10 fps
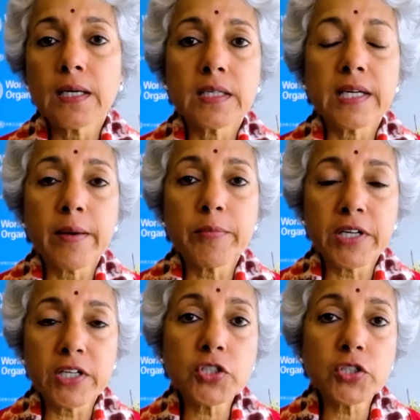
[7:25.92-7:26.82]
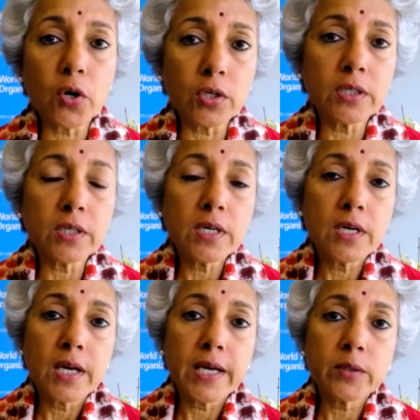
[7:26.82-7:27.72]
collaboration on,
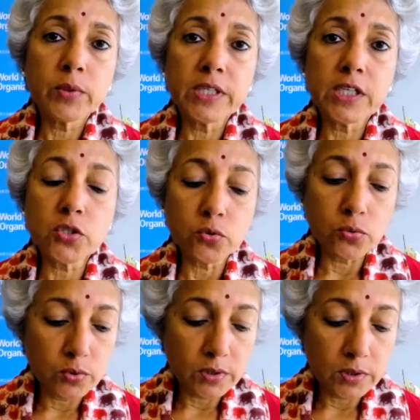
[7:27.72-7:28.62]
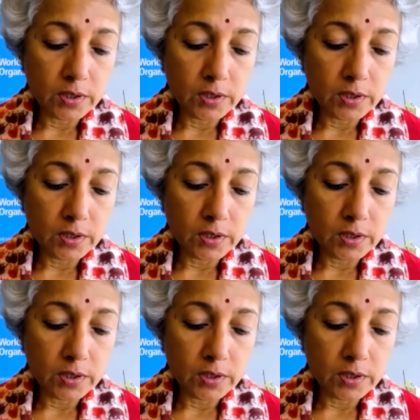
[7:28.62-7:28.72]
and we need to